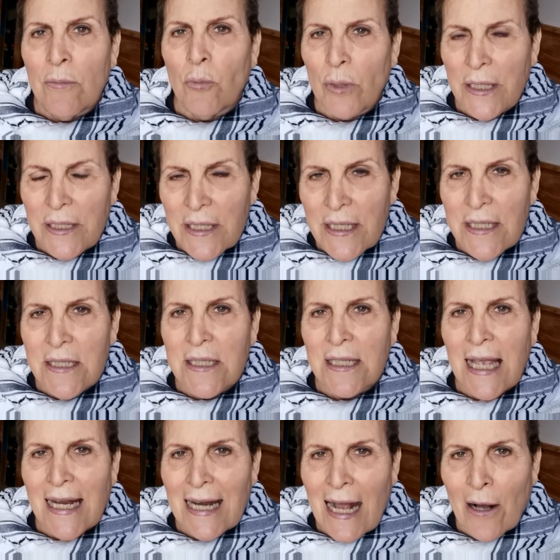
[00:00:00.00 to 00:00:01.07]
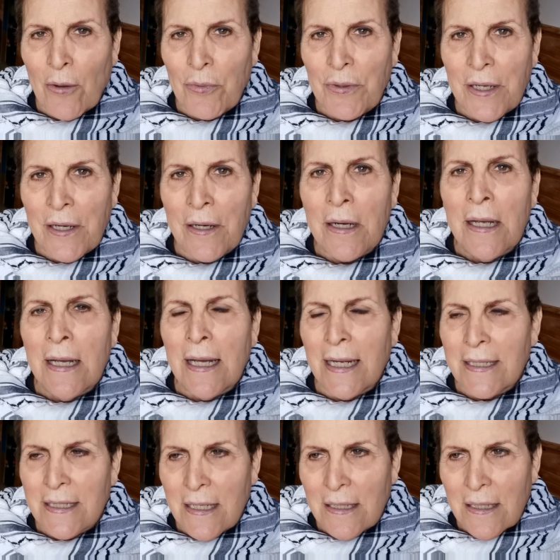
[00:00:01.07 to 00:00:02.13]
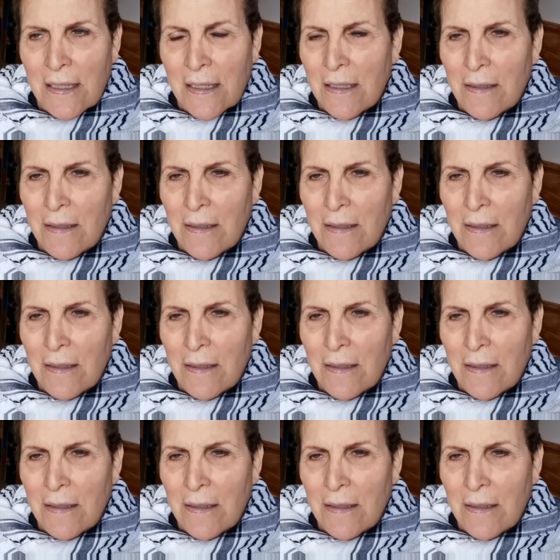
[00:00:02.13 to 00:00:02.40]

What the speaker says: We need to get out there and